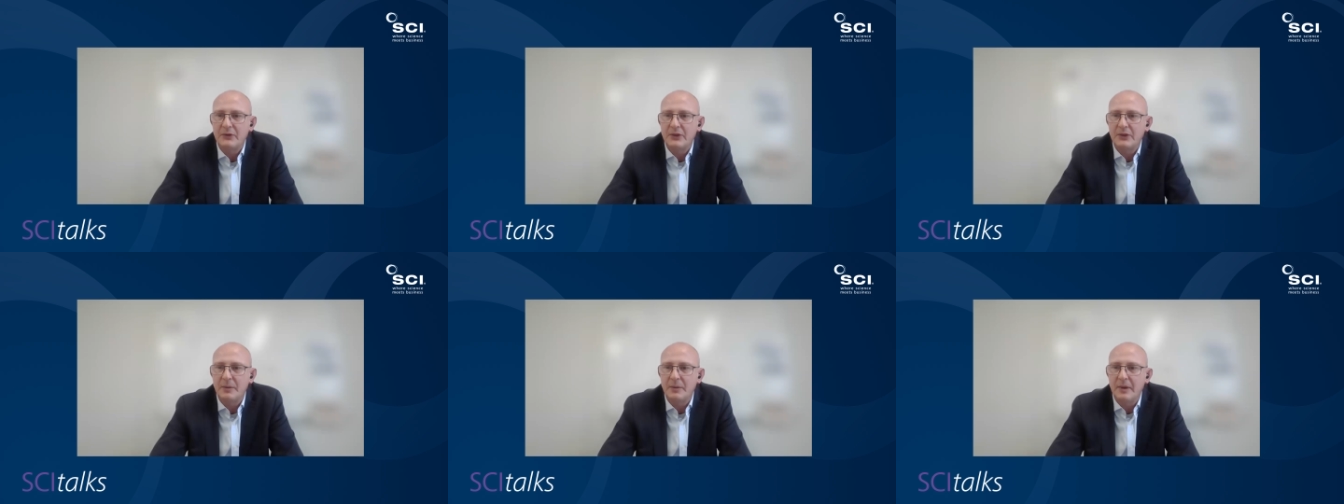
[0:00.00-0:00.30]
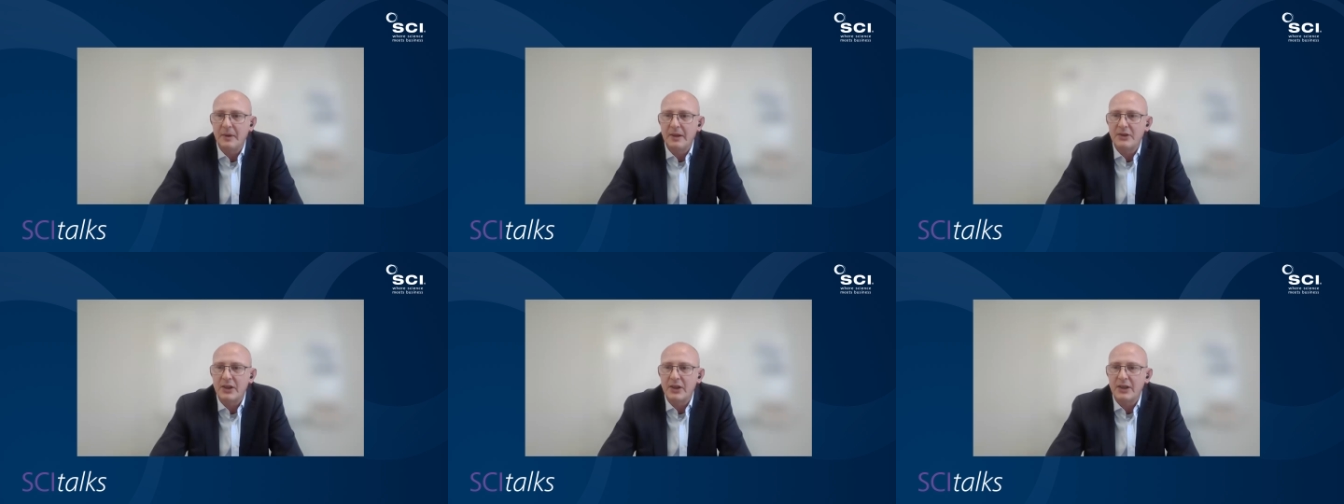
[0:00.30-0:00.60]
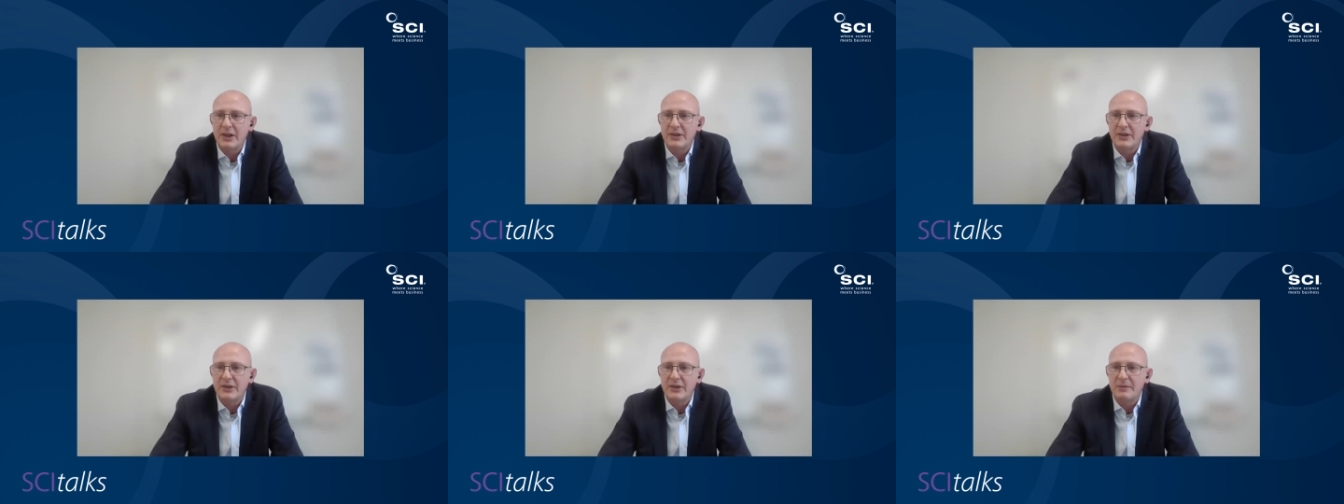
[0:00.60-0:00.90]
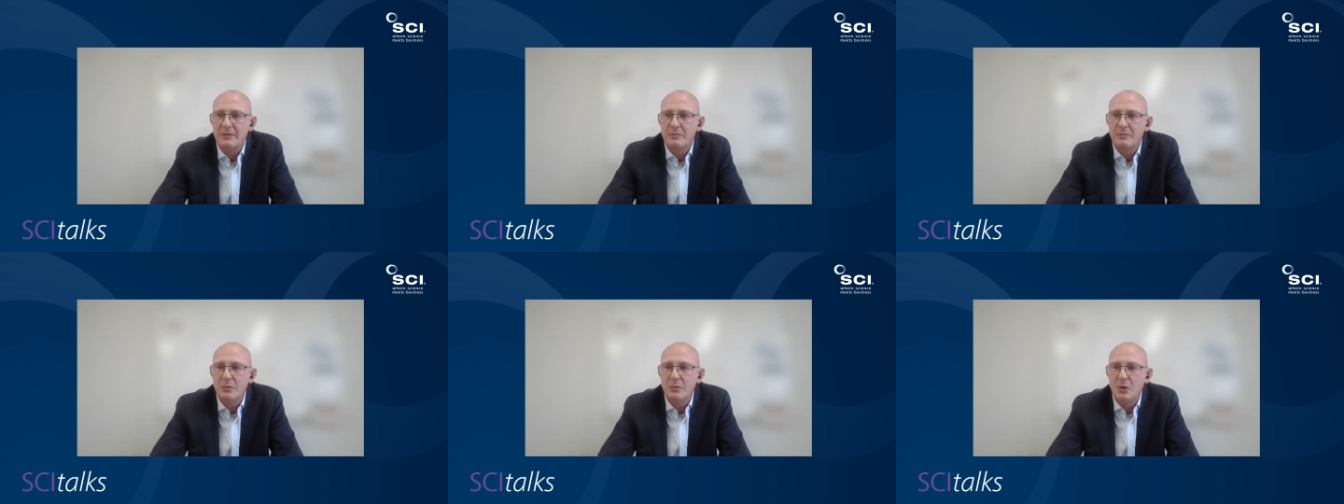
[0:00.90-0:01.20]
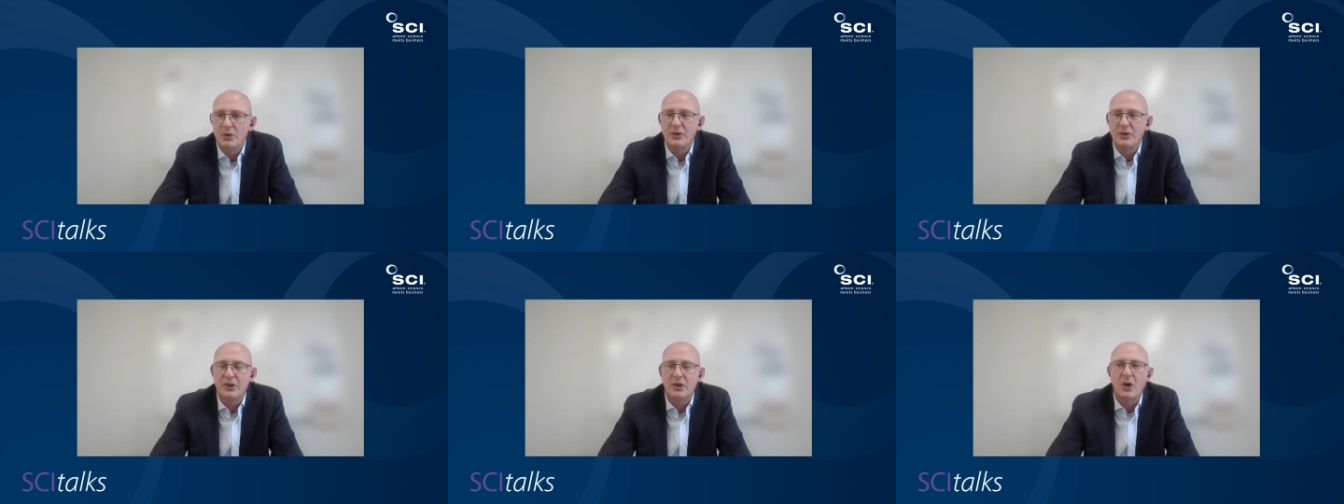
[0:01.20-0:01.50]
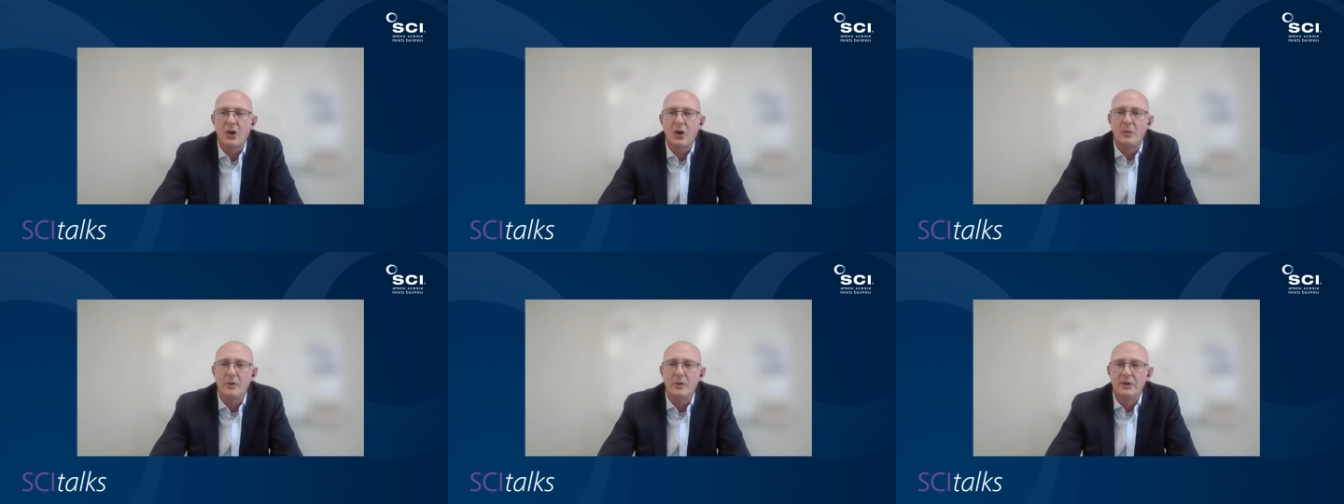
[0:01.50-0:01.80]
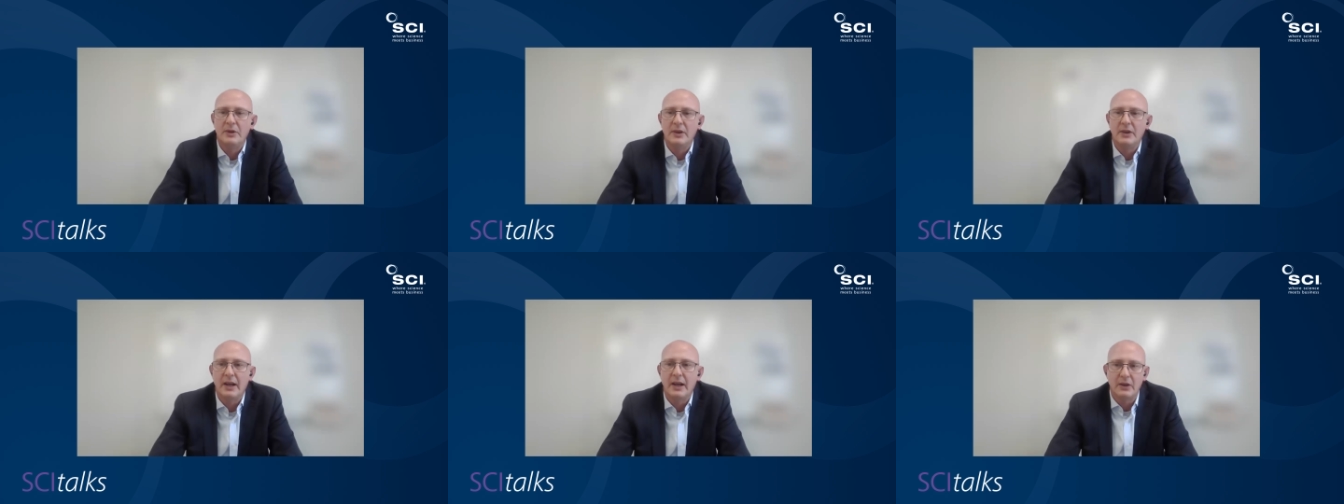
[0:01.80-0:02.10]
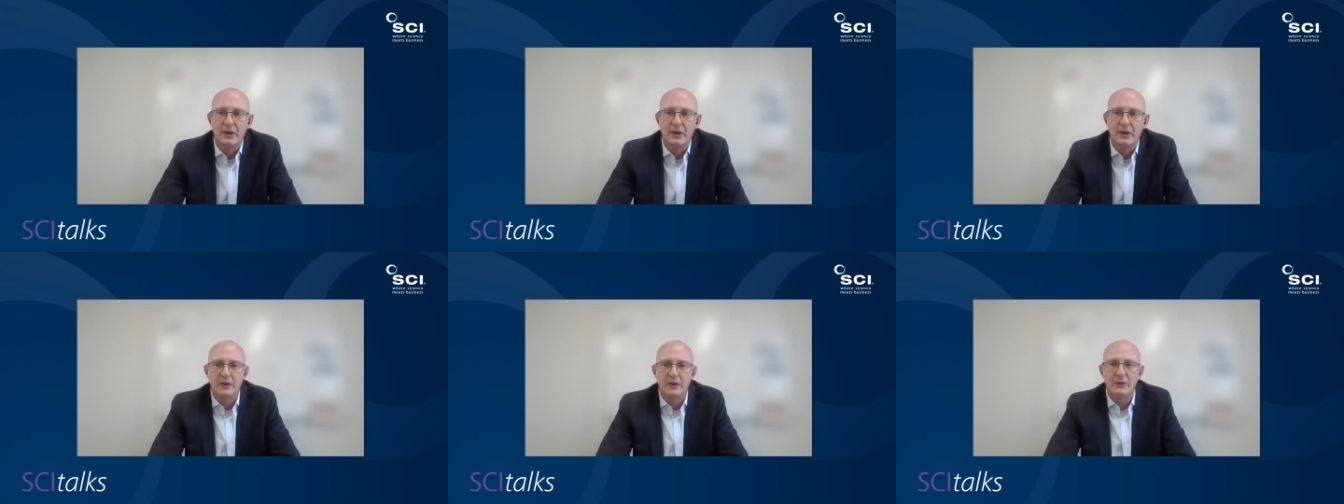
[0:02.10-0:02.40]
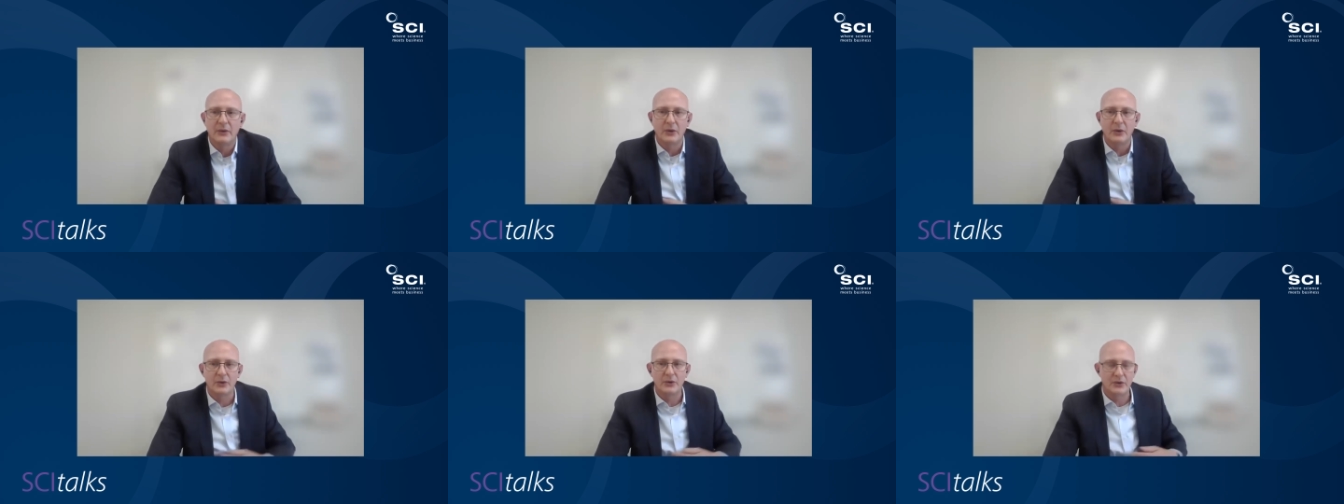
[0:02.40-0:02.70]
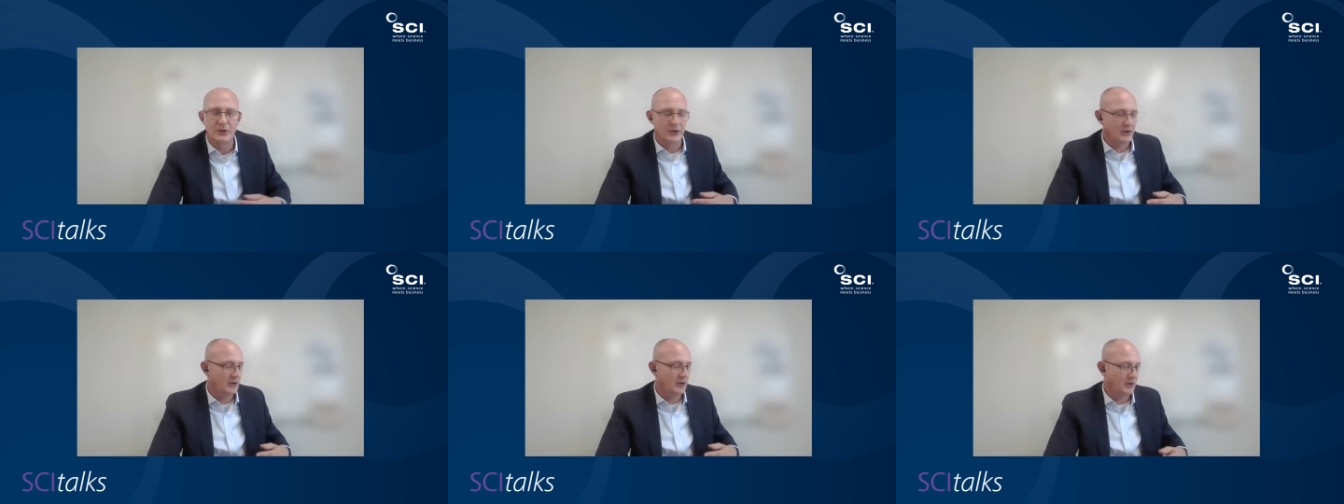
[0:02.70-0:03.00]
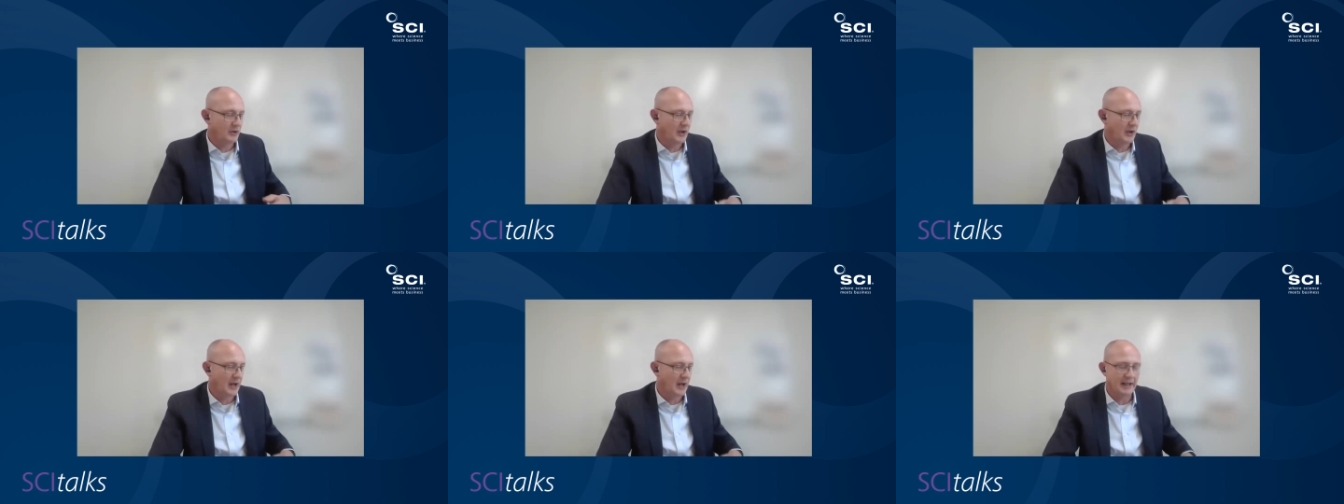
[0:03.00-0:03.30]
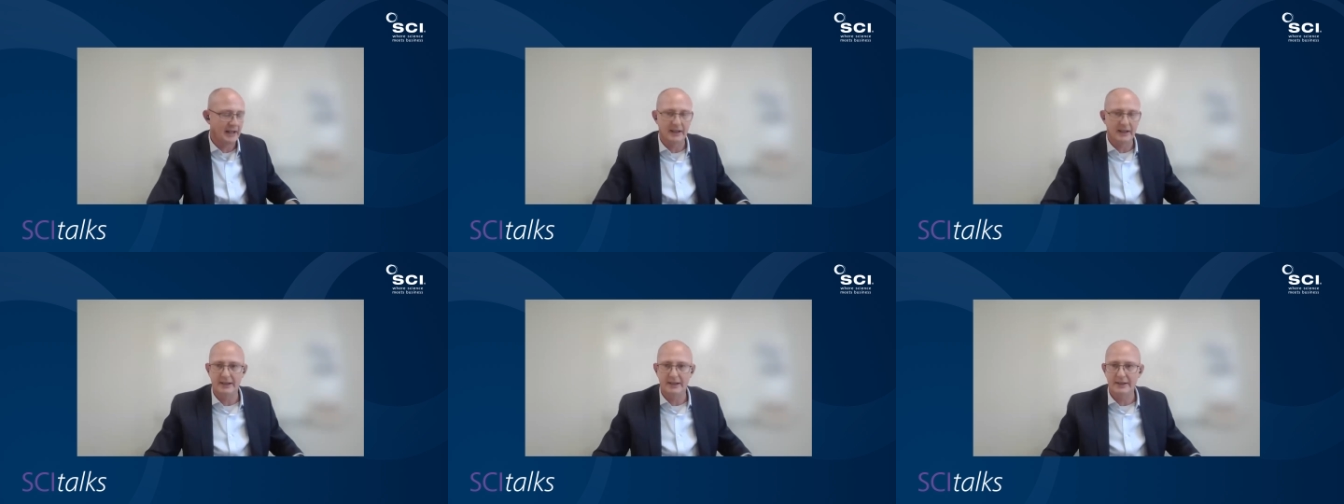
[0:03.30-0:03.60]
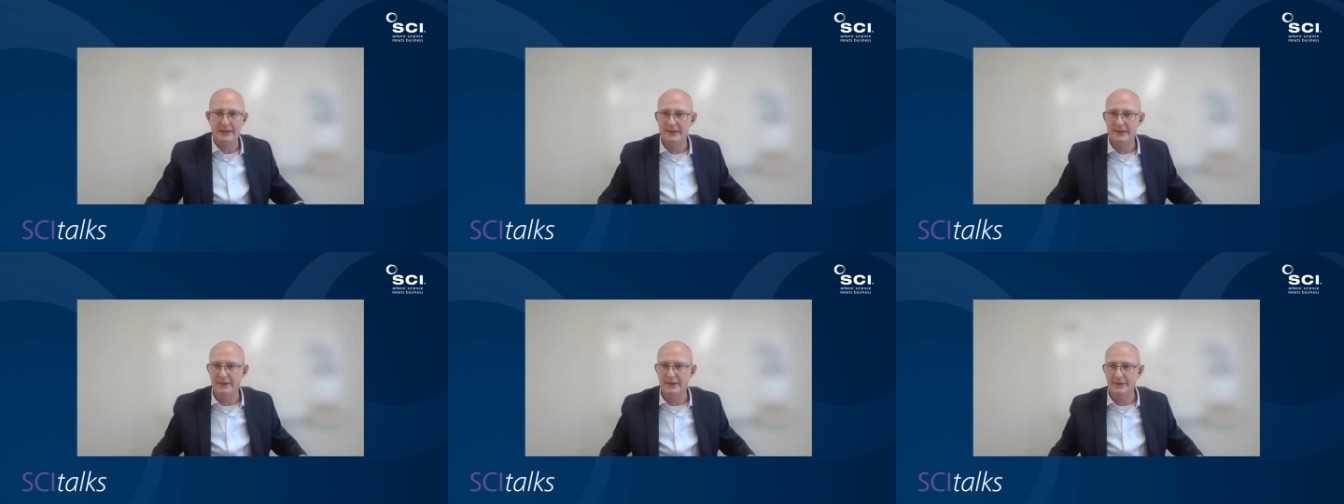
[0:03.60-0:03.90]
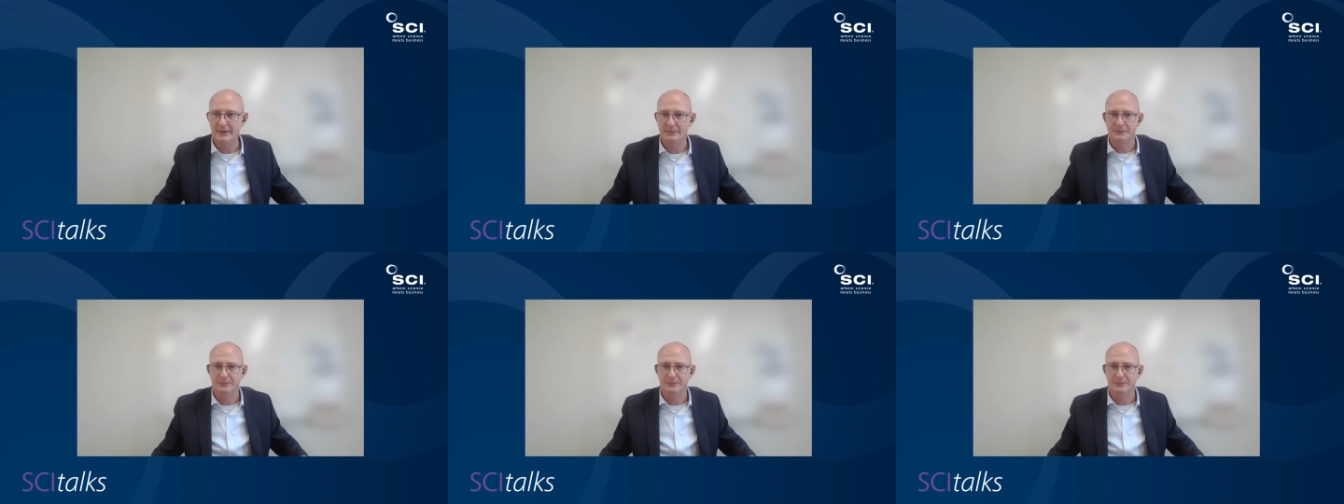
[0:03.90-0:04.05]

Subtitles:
dementia is most common out of those that you highlighted?